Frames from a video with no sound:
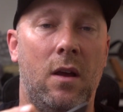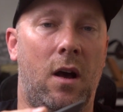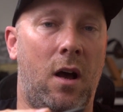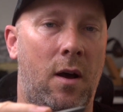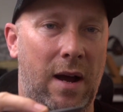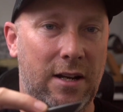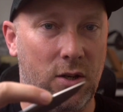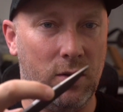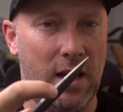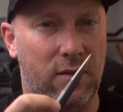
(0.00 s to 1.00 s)
I
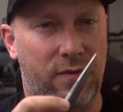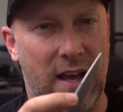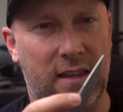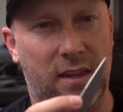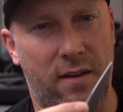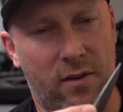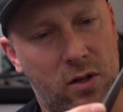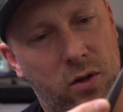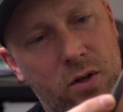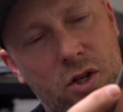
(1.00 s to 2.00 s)
do like the fact that they've
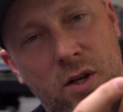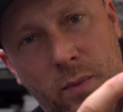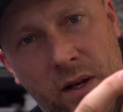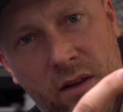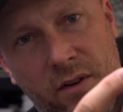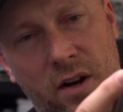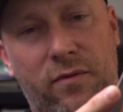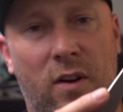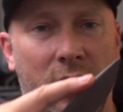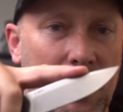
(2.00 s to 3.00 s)
included jimping on the very
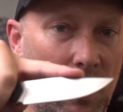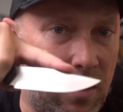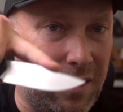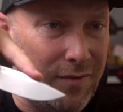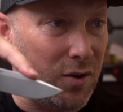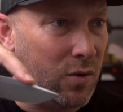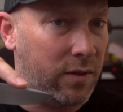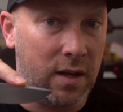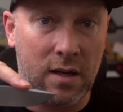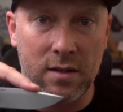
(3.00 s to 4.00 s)
front, so that if you're
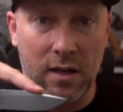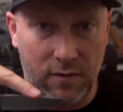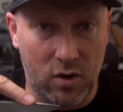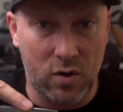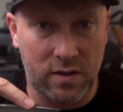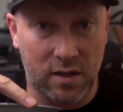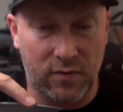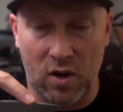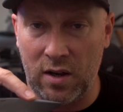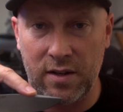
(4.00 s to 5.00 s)
doing things like, if you're using this
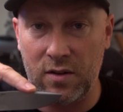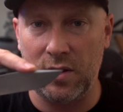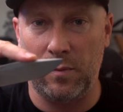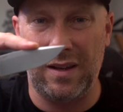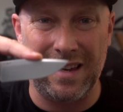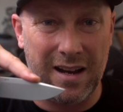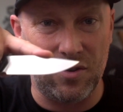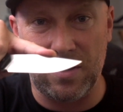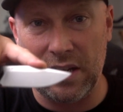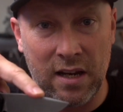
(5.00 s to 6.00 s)
for hunting or something like that, and
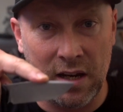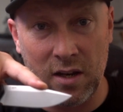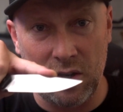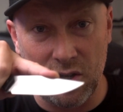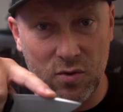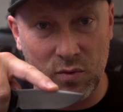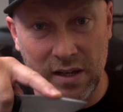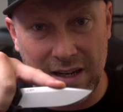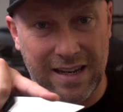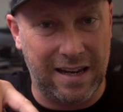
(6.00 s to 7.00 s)
you're skinning and you just
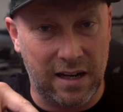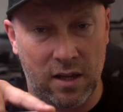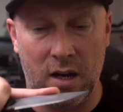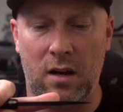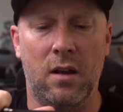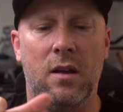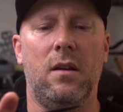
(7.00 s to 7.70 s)
really need to get in there